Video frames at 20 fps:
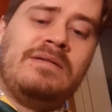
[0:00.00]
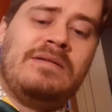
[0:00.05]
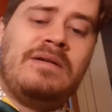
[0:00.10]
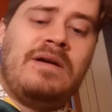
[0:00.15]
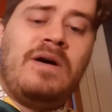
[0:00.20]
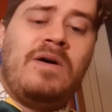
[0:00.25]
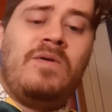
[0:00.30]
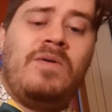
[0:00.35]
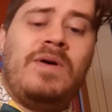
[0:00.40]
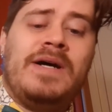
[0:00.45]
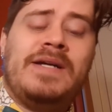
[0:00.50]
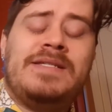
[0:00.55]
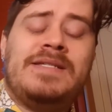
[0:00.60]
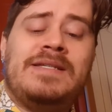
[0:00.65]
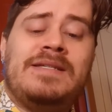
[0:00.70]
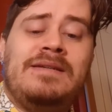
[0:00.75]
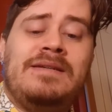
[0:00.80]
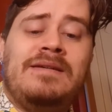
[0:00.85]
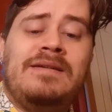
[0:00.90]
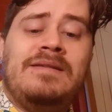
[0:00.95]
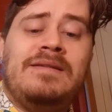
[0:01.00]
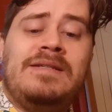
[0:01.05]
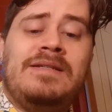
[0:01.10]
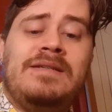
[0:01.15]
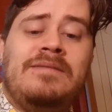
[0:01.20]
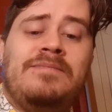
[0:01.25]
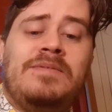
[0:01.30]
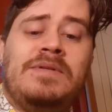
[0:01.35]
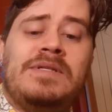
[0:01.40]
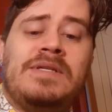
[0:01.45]
Oh, I see. And the
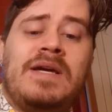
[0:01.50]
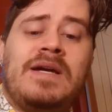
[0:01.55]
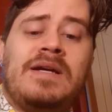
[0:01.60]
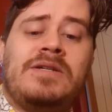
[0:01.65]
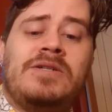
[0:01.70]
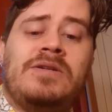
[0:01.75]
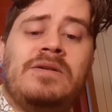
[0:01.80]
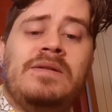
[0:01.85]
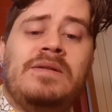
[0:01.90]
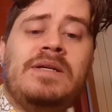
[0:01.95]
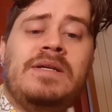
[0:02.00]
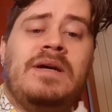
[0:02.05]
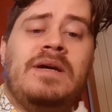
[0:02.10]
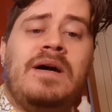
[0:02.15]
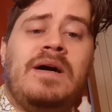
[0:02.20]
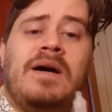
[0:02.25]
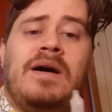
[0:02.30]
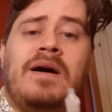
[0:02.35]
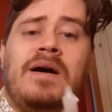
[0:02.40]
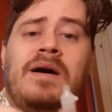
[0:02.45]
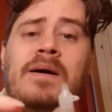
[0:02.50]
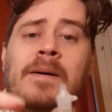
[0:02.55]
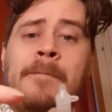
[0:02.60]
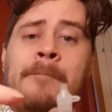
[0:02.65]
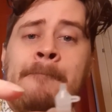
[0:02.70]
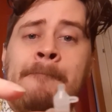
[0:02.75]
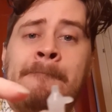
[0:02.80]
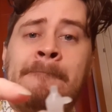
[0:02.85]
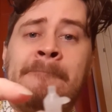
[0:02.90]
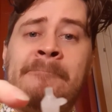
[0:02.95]
tip is actually,
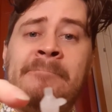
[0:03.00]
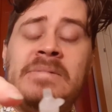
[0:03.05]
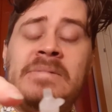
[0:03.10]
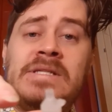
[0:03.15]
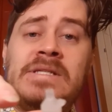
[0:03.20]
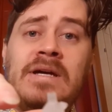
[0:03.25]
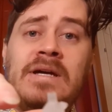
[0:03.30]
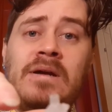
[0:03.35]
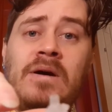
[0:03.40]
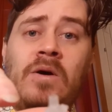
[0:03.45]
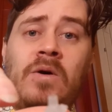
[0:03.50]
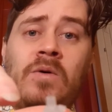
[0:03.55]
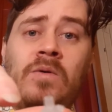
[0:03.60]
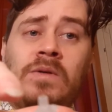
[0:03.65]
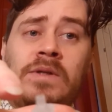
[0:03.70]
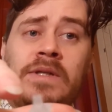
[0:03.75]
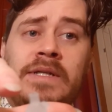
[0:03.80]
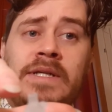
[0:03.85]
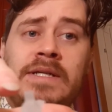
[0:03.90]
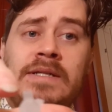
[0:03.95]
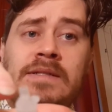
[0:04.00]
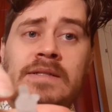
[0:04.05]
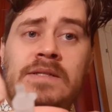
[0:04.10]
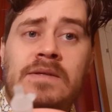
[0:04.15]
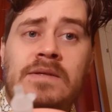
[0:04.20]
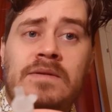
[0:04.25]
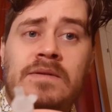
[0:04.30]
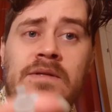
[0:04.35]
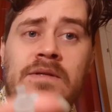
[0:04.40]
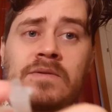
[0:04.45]
it's got a hole in it
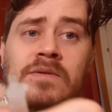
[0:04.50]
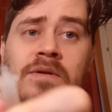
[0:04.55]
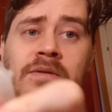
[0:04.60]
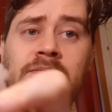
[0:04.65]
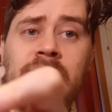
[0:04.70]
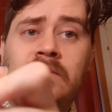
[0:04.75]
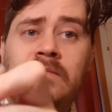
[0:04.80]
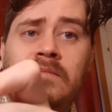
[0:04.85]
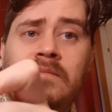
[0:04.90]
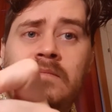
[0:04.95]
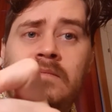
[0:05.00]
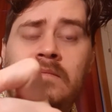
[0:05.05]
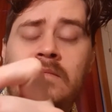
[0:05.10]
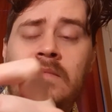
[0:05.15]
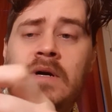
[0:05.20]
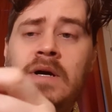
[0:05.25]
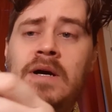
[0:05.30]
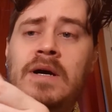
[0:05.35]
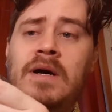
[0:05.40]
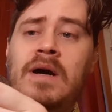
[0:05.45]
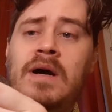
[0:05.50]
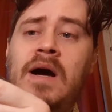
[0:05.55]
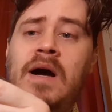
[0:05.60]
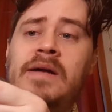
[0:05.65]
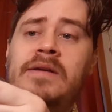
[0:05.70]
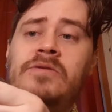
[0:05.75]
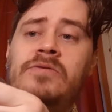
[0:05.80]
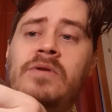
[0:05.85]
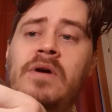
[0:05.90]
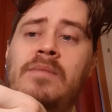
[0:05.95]
so that you can
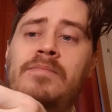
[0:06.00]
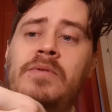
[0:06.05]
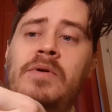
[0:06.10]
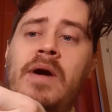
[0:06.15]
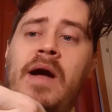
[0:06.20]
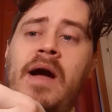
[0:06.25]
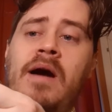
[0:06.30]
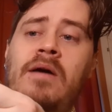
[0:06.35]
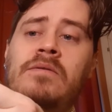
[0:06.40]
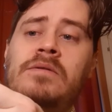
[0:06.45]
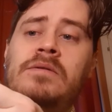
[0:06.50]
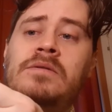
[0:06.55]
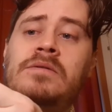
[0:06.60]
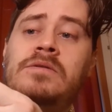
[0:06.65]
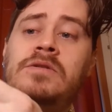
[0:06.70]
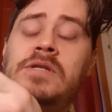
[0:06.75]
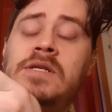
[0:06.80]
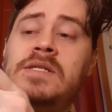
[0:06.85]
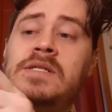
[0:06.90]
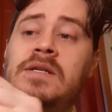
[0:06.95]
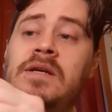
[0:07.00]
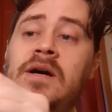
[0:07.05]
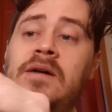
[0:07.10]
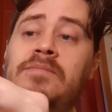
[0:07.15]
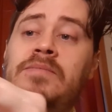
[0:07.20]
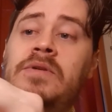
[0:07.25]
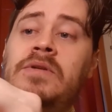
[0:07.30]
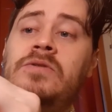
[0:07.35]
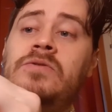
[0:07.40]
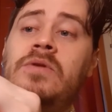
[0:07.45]
eyedropper out just a
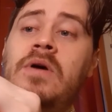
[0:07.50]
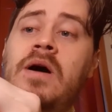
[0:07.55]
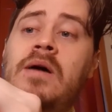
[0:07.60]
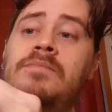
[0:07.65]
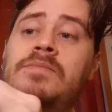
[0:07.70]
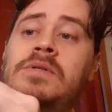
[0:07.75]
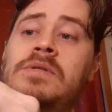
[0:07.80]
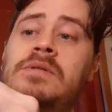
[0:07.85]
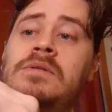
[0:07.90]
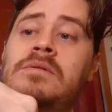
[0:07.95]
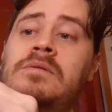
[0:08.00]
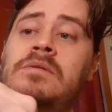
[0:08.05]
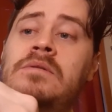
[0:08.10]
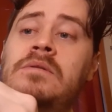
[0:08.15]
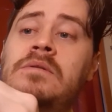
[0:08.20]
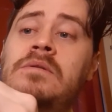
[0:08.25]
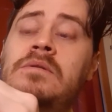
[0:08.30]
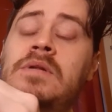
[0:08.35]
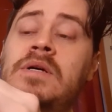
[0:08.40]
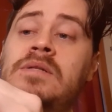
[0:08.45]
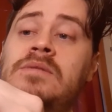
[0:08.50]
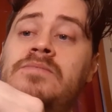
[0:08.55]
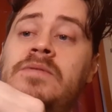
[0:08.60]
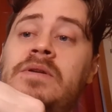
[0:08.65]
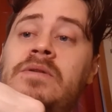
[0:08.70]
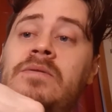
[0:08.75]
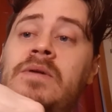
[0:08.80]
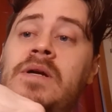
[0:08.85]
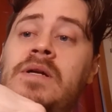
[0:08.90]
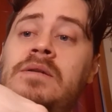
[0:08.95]
couple of drops. That's pretty
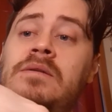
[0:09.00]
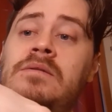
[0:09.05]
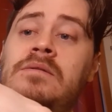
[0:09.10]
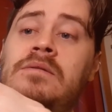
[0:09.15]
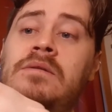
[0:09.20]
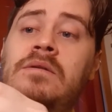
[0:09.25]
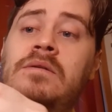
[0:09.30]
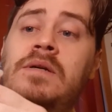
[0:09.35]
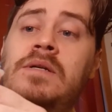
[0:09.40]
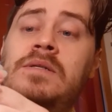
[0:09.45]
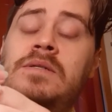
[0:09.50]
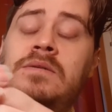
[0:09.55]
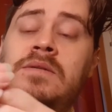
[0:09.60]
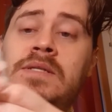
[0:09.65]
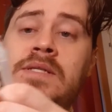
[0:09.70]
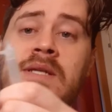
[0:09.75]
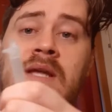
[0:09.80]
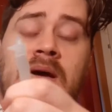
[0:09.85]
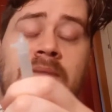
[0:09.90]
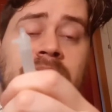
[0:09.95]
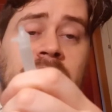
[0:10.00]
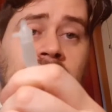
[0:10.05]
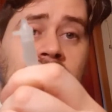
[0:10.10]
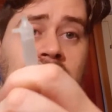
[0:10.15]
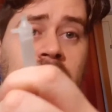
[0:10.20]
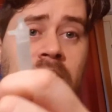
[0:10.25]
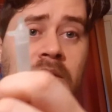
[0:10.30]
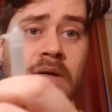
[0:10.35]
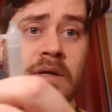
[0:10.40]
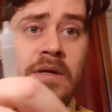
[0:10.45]
great. Okay, so it's snapped
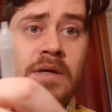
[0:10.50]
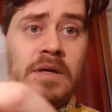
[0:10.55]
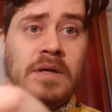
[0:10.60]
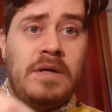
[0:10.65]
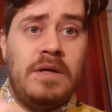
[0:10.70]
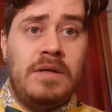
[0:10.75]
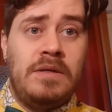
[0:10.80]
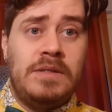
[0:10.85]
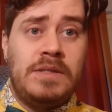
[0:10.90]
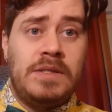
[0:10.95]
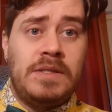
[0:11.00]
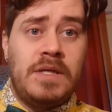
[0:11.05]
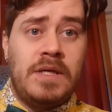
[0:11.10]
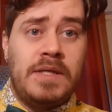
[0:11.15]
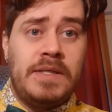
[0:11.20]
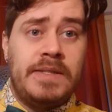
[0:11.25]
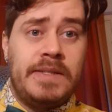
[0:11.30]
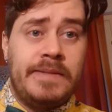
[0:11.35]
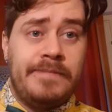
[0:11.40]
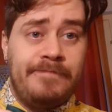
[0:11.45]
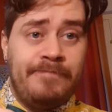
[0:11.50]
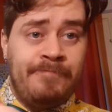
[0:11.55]
on, which is nice.